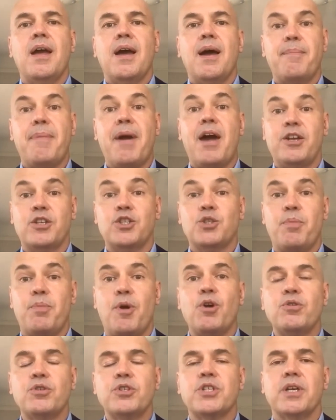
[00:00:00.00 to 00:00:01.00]
about
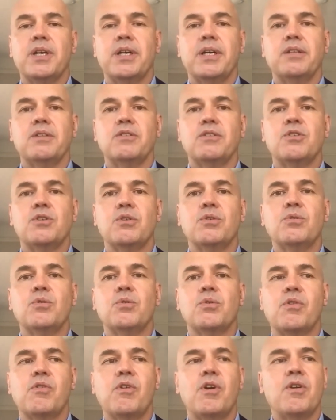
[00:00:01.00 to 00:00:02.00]
exposure
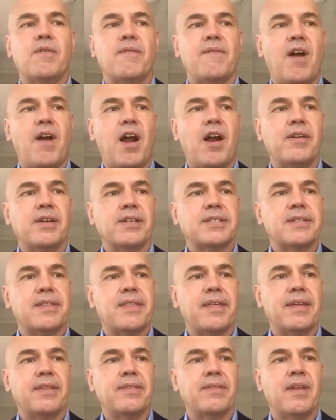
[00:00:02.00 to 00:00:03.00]
to coronavirus,
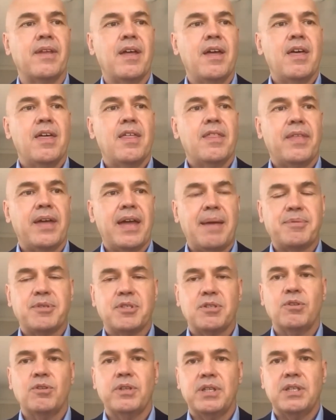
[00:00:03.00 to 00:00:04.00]
then they
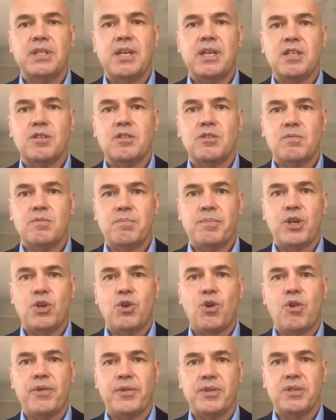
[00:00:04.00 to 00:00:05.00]
absolutely needing to be
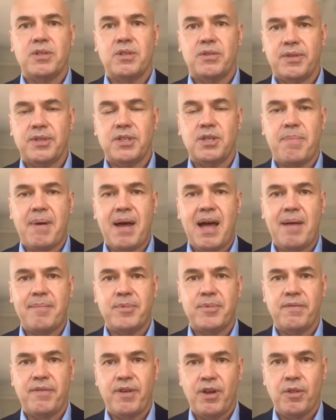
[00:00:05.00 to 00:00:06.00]
calling the
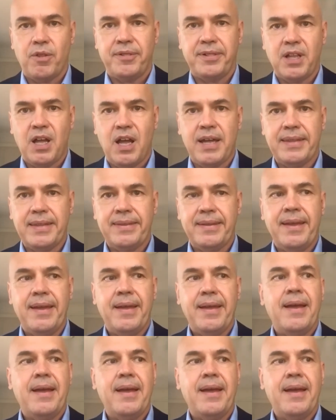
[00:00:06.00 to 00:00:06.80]
Department of Health line,